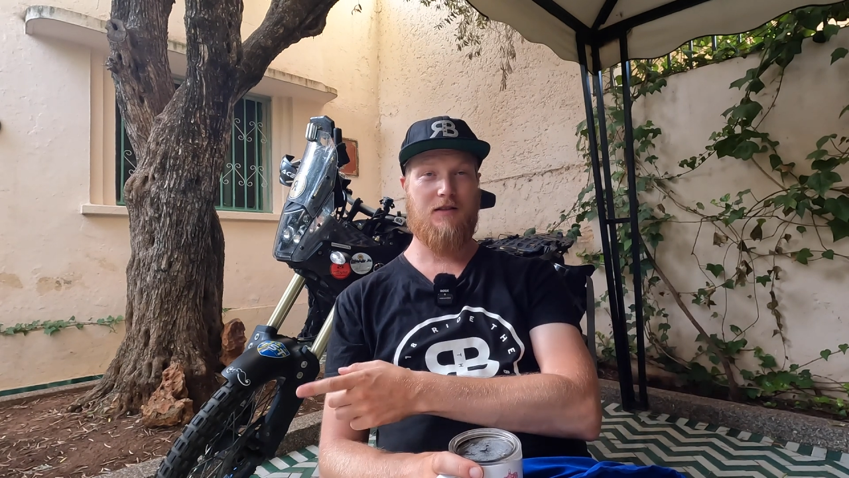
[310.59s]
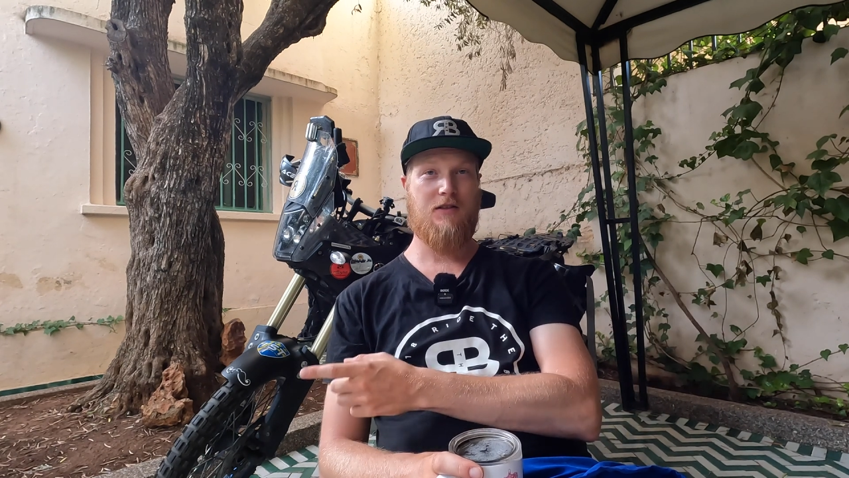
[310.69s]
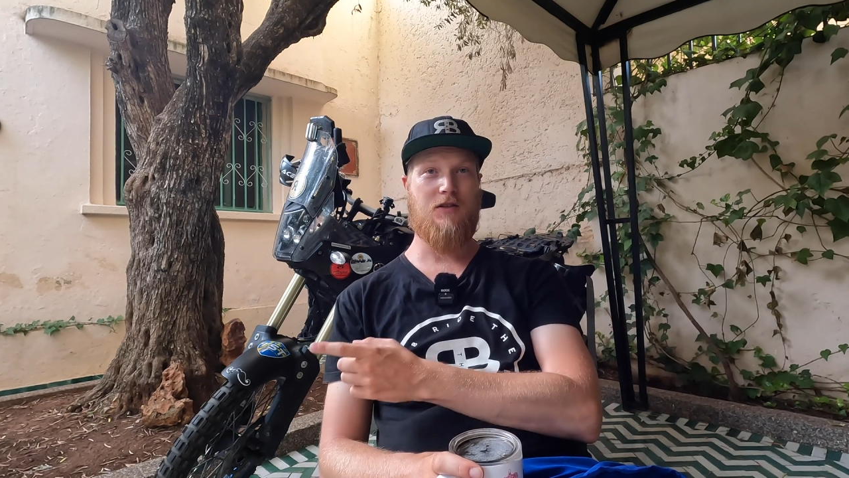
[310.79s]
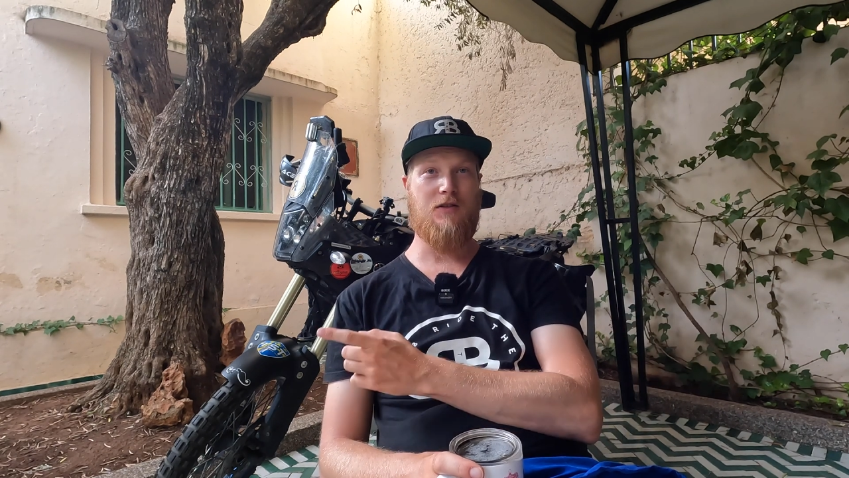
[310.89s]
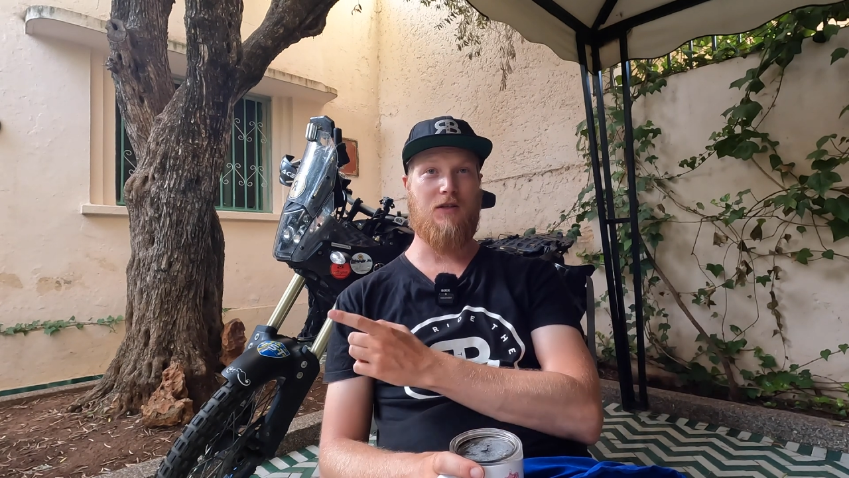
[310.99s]

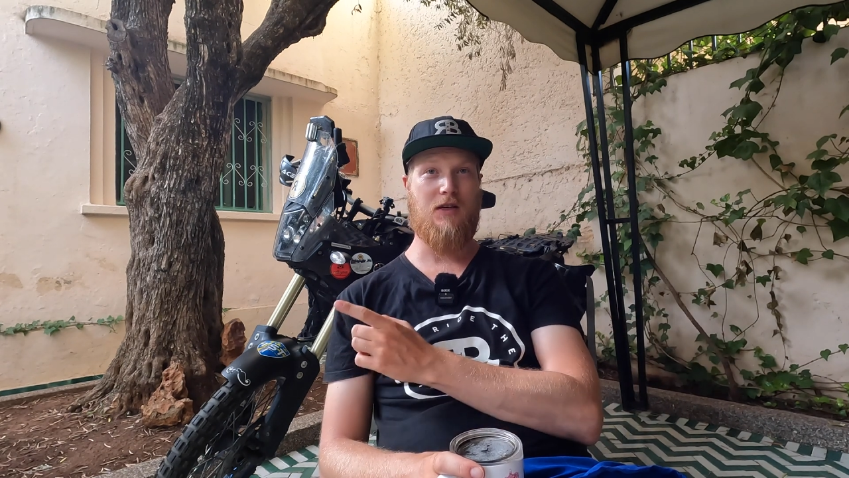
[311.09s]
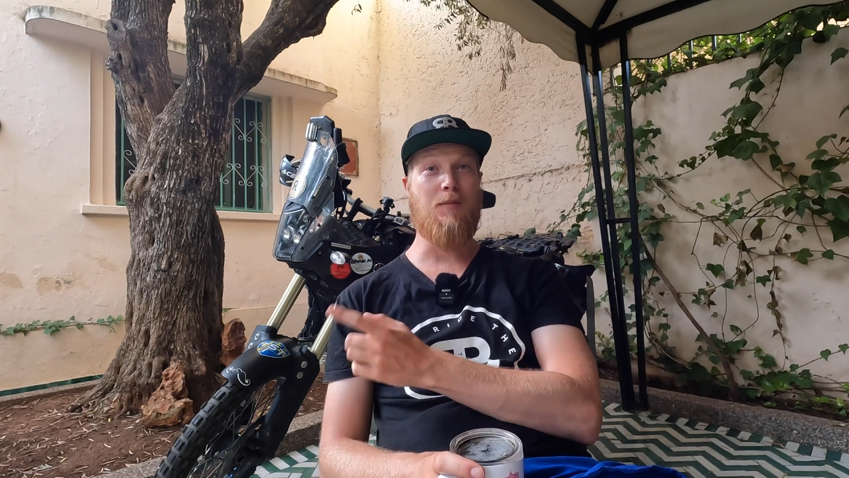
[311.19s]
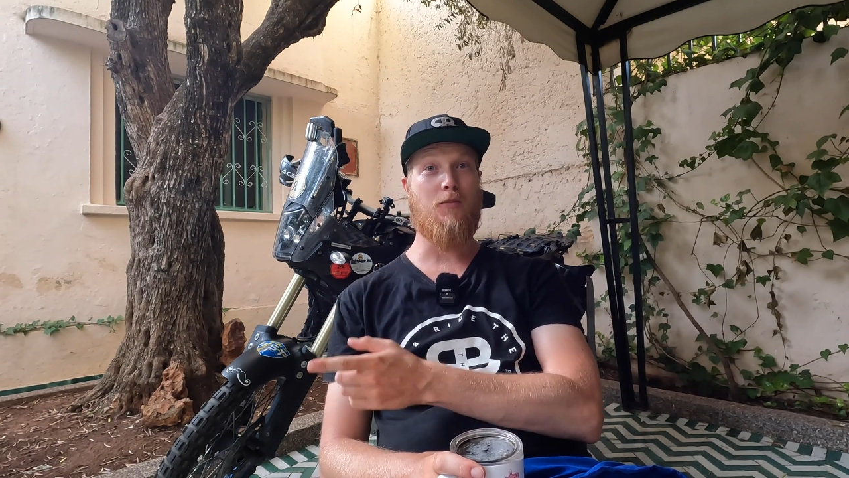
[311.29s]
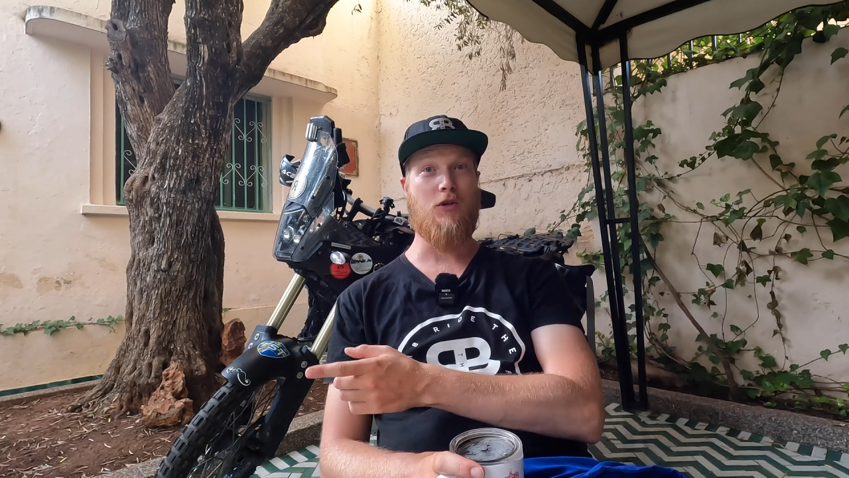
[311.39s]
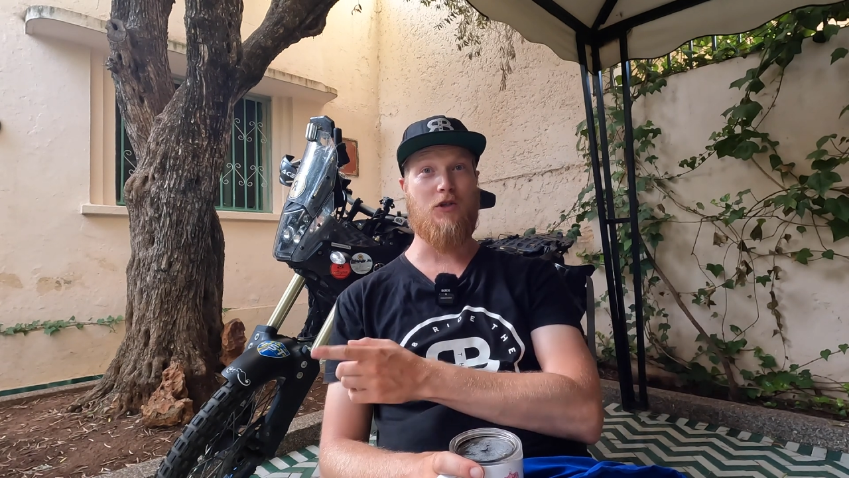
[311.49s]
to
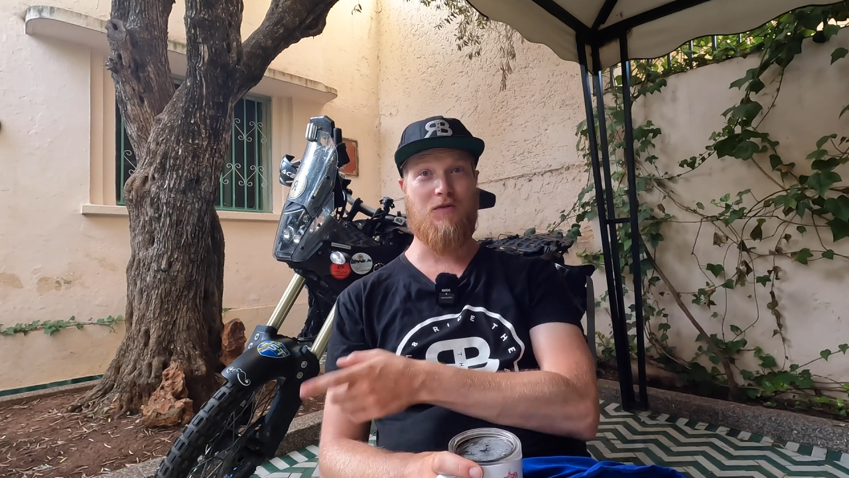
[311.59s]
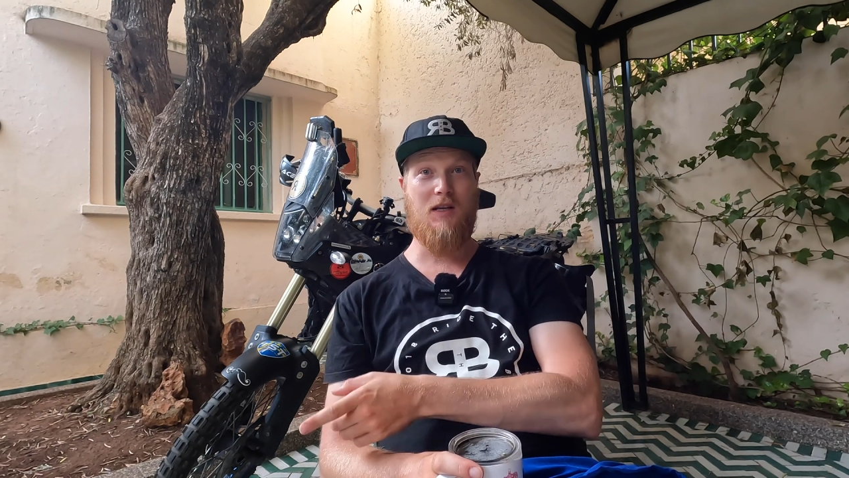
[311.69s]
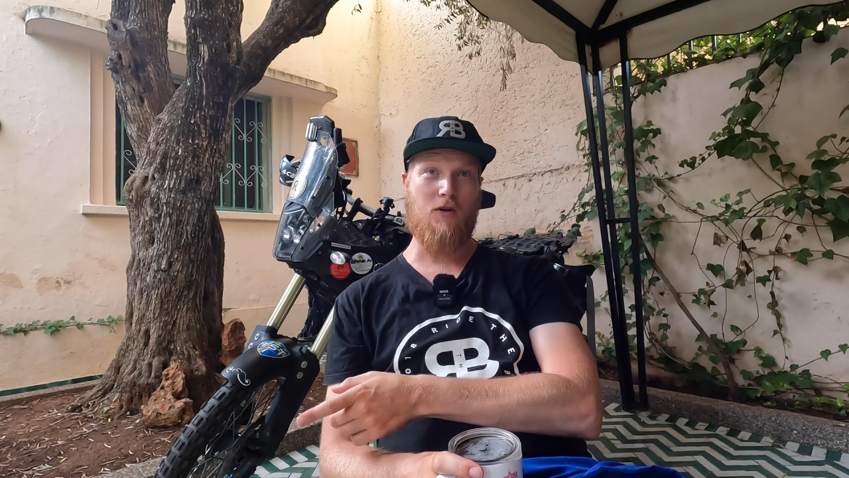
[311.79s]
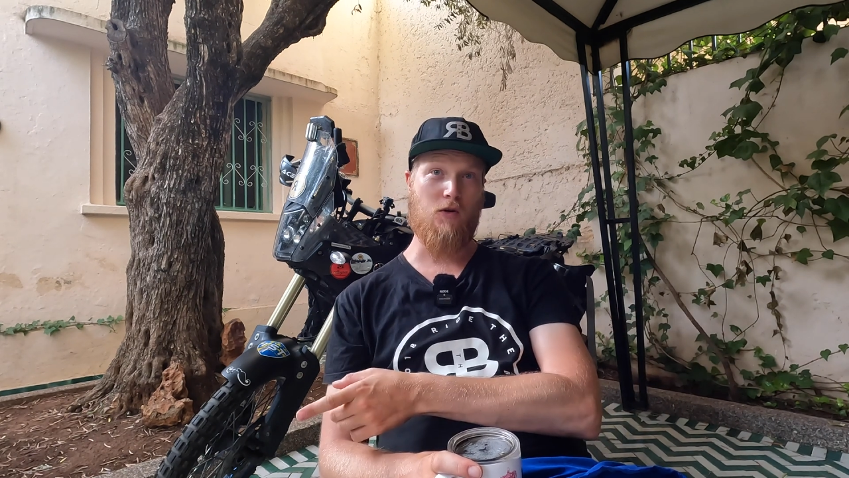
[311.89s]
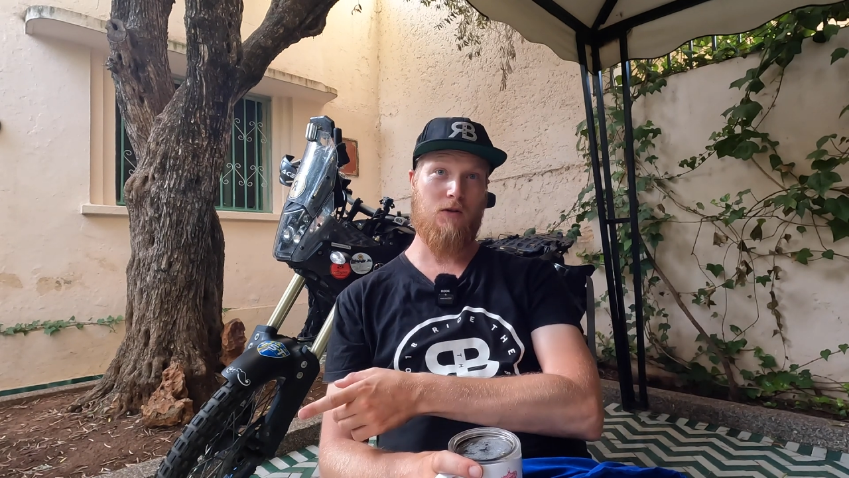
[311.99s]
import your
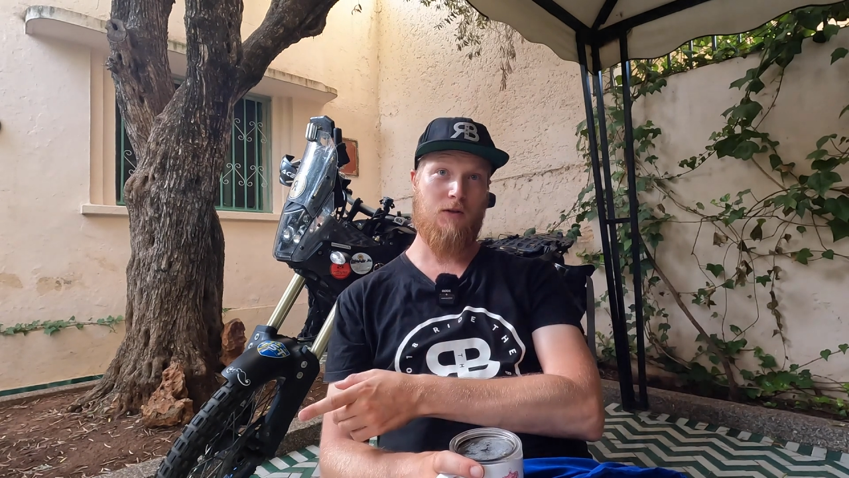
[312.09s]
vehicle.